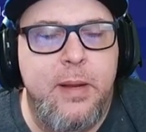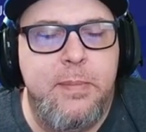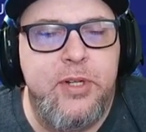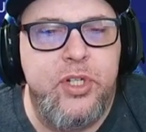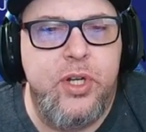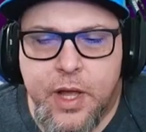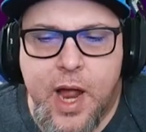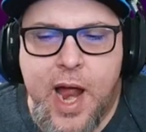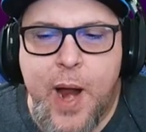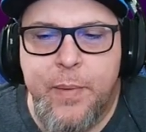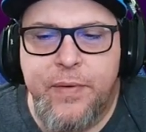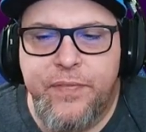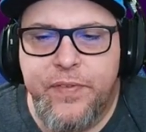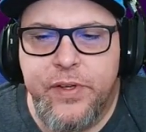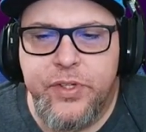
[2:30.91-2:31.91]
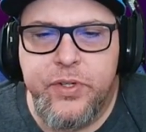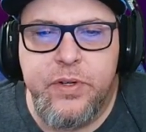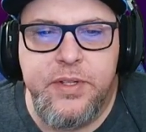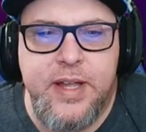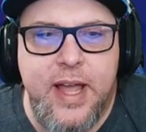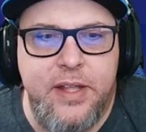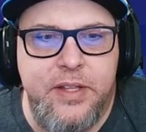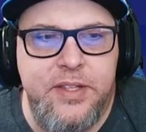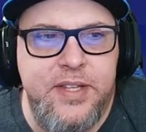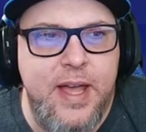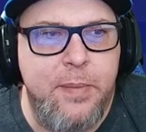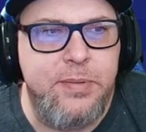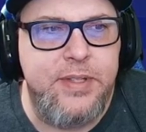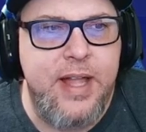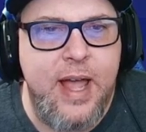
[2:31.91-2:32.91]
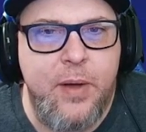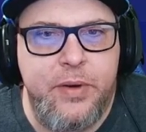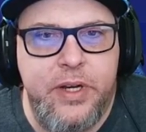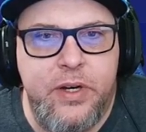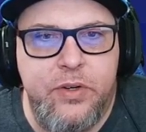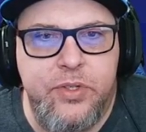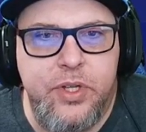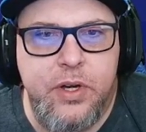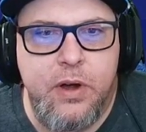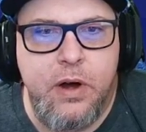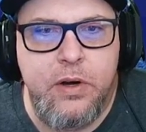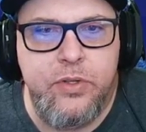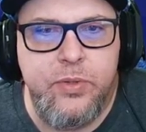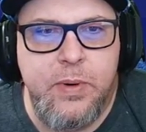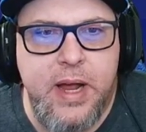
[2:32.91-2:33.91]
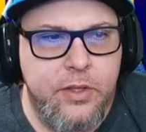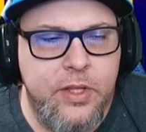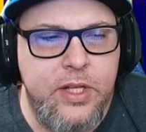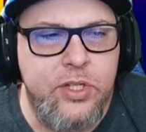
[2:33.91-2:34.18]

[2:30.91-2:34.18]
Let me show right, we filtered down the Tops Now, and here's the cards, right?